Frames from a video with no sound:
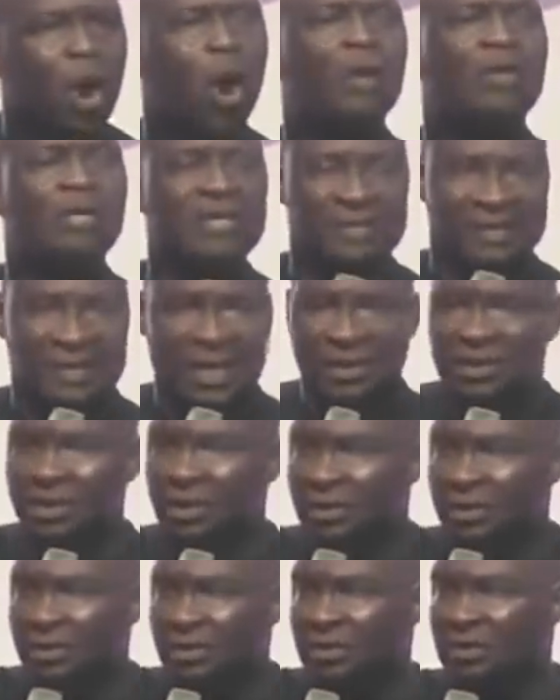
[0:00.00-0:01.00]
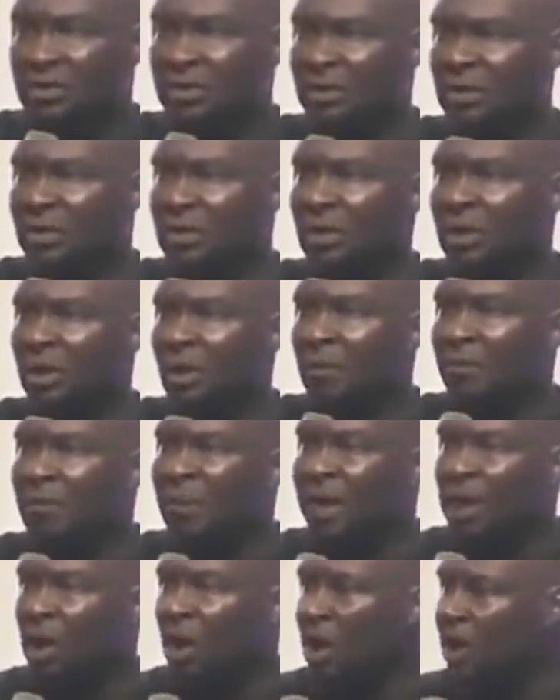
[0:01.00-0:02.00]
in all the sessions,
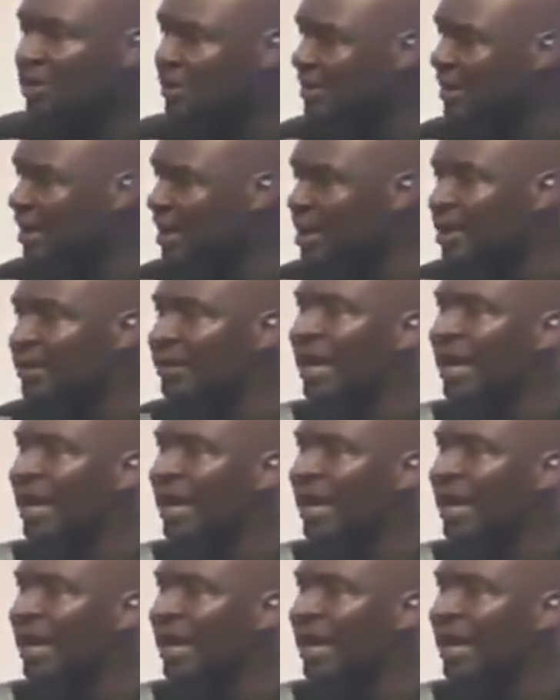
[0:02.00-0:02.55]
because